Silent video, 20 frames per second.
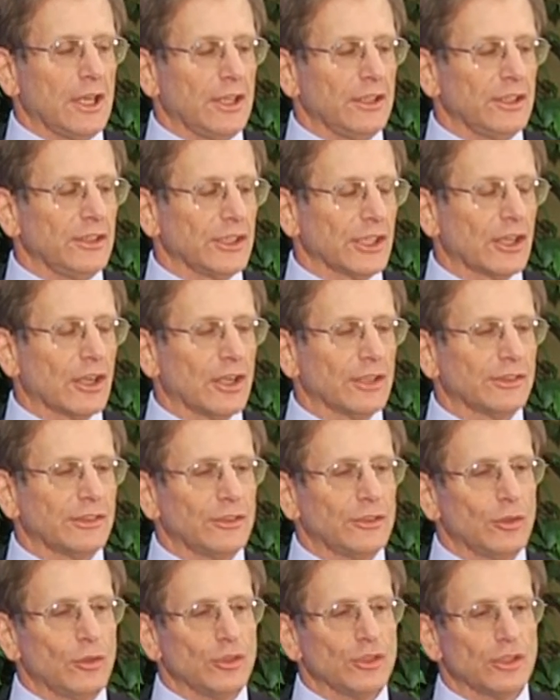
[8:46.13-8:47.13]
in the
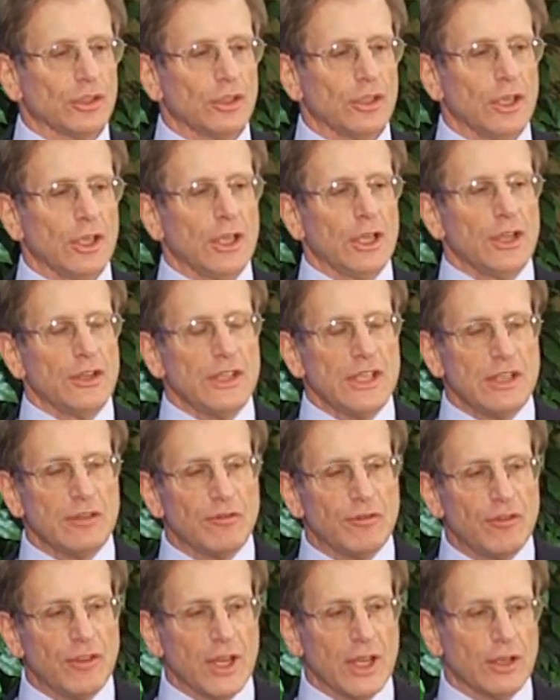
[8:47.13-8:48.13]
Constitution, the
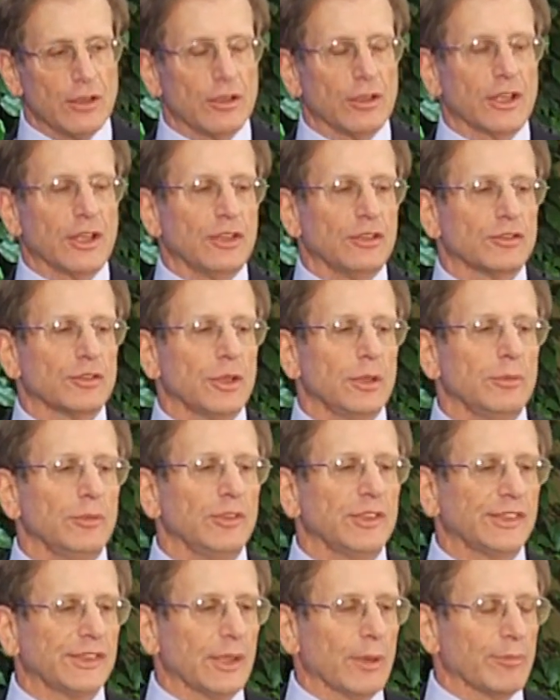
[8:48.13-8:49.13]
inventor
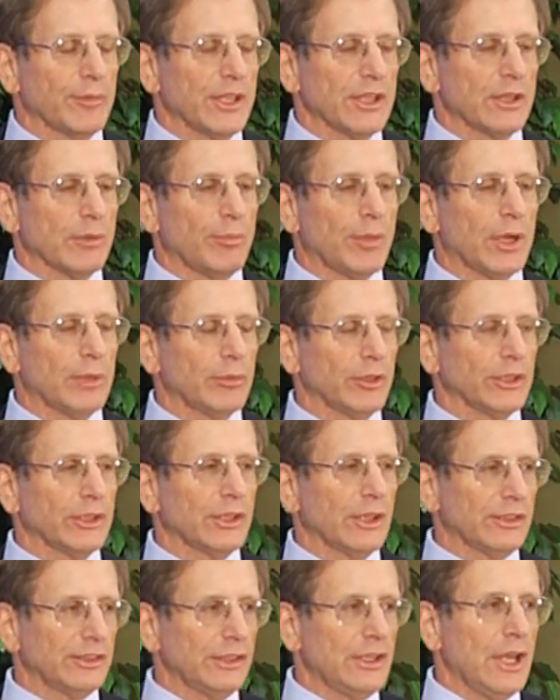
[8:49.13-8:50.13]
contributes something the public
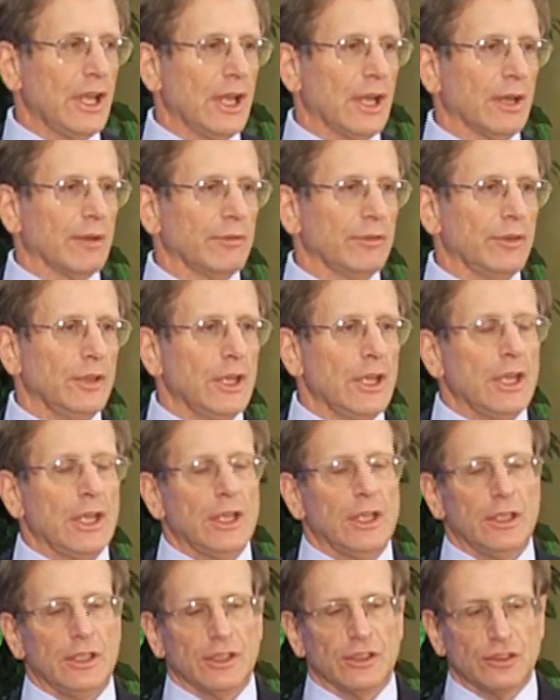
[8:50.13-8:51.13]
doesn't have.
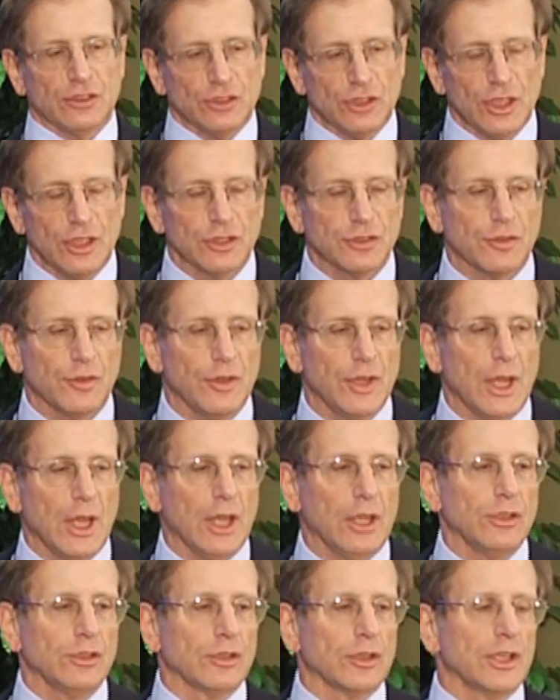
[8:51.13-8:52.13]
In exchange for
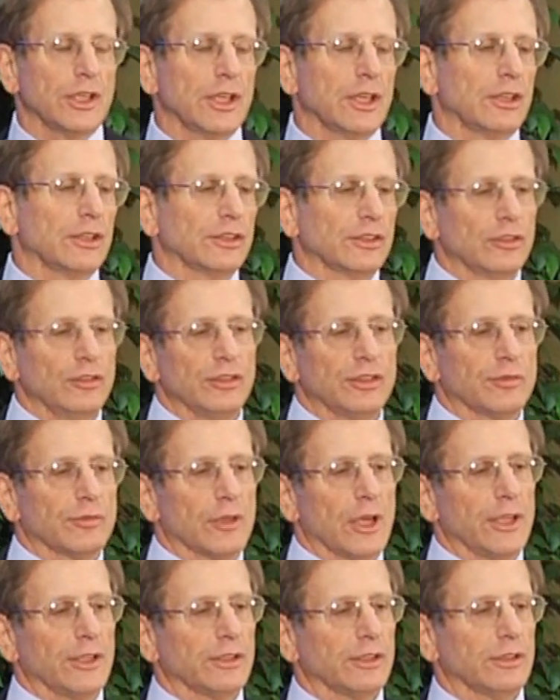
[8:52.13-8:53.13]
that, you're going to get exclusive
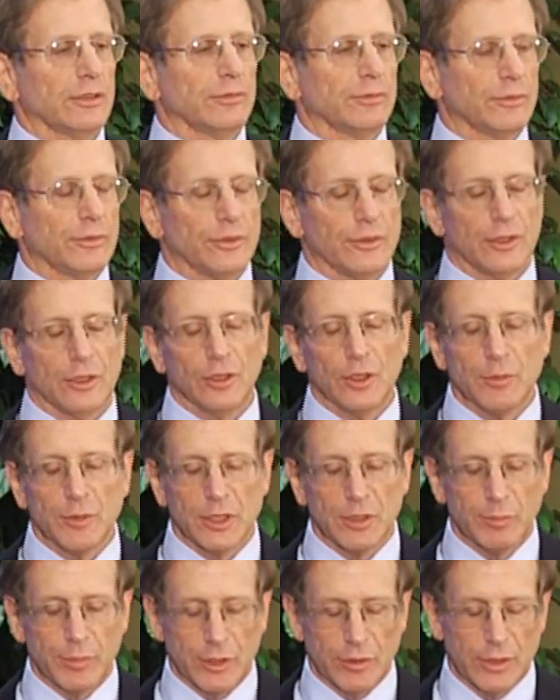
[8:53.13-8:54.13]
rights for a
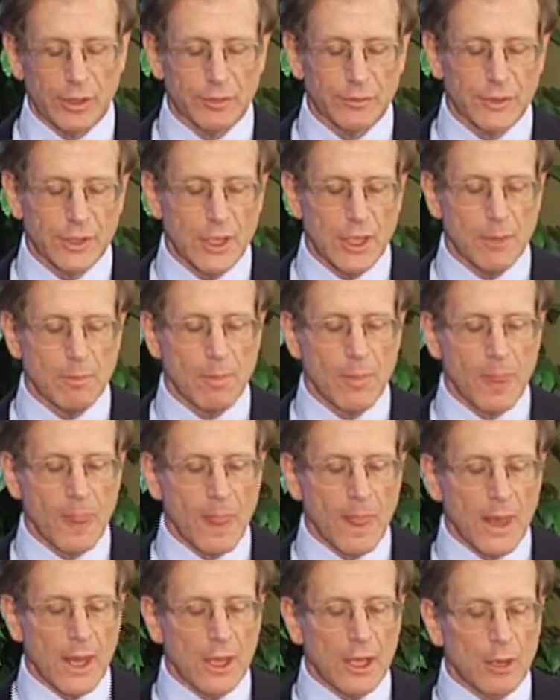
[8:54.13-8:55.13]
limited period of time.
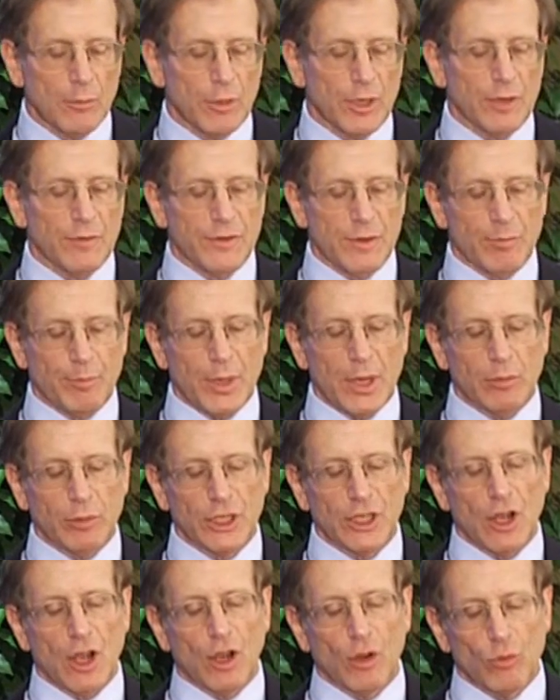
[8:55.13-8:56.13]
But if the
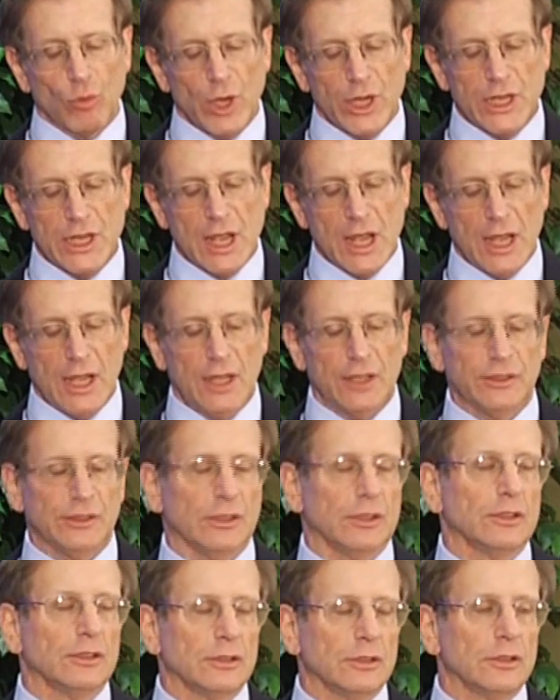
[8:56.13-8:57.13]
public already has
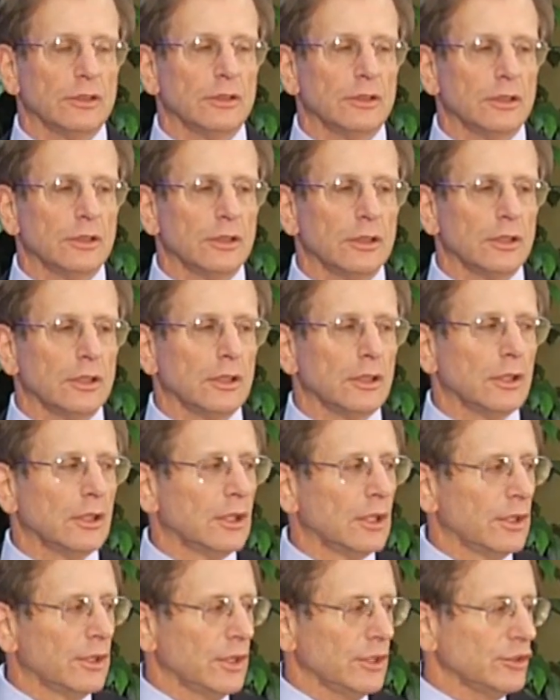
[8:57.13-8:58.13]
it,
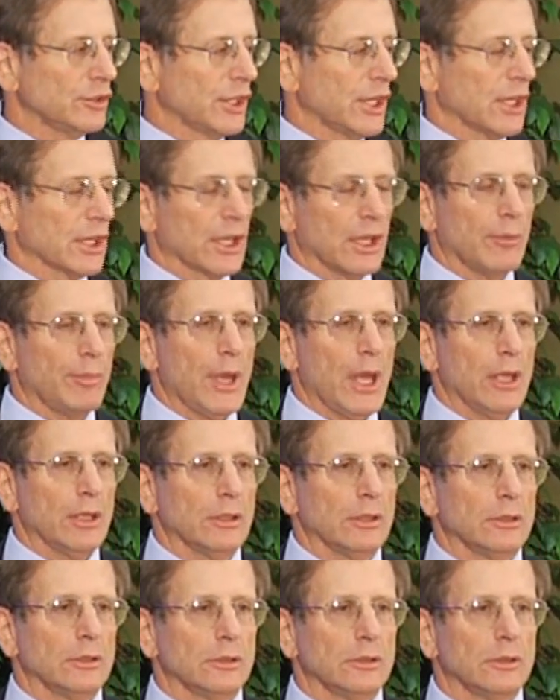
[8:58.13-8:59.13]
then you can't get a patent.
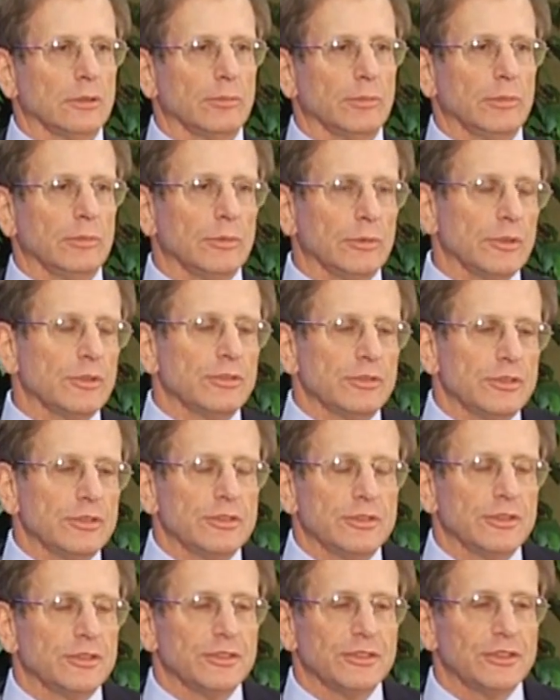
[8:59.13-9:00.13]

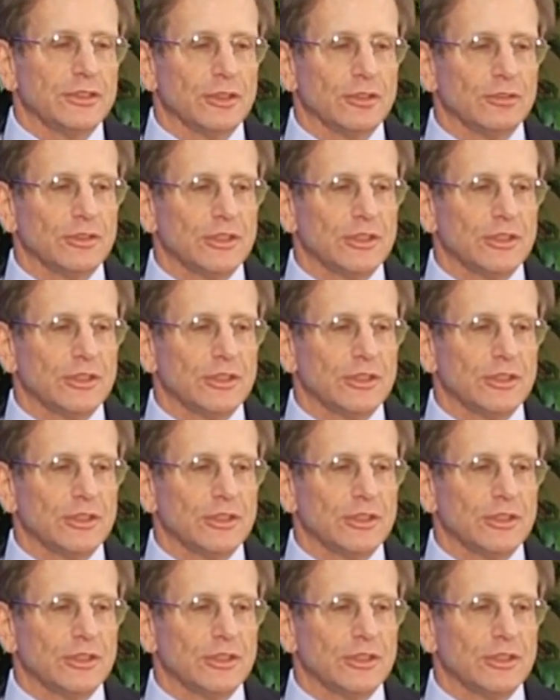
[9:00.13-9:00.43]
There's no